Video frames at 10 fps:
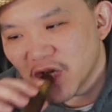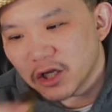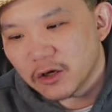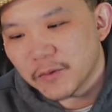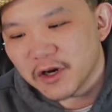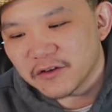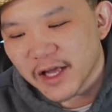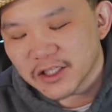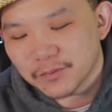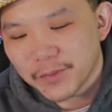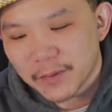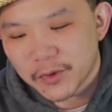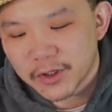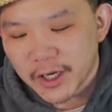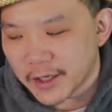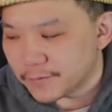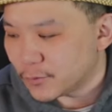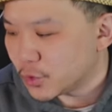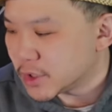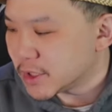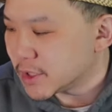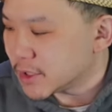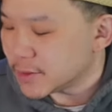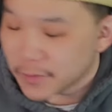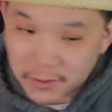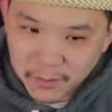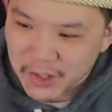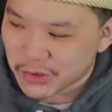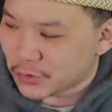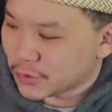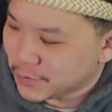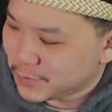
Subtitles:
little bit of hint of pepper and woodsiness, but mushroom.